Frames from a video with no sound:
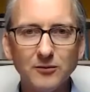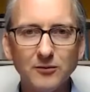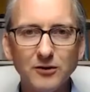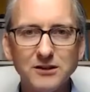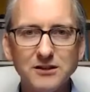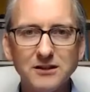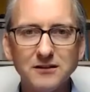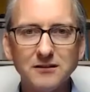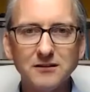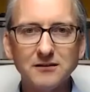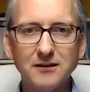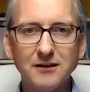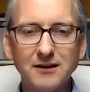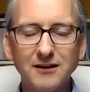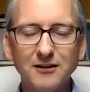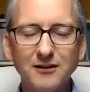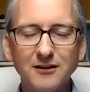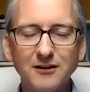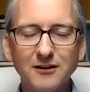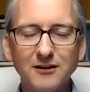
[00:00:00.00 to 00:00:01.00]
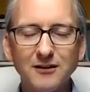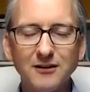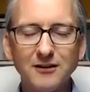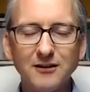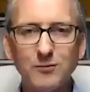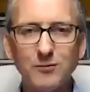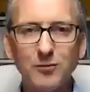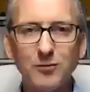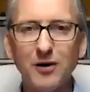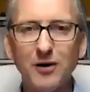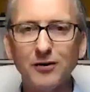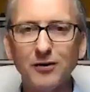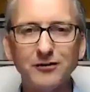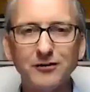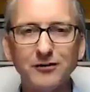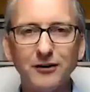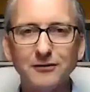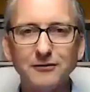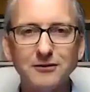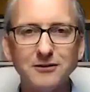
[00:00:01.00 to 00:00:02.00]
which is an incredible
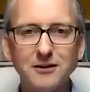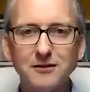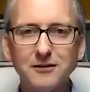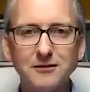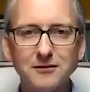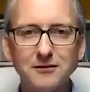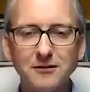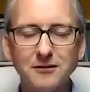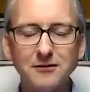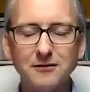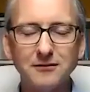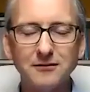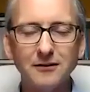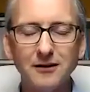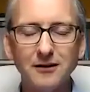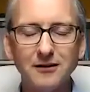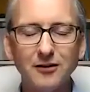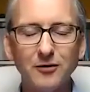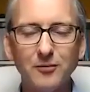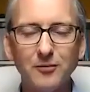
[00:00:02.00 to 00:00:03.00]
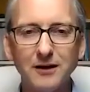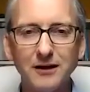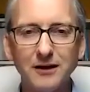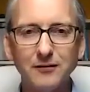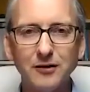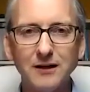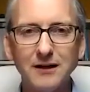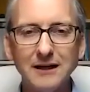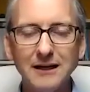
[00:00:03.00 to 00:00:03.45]
milestone. Just I can't believe it.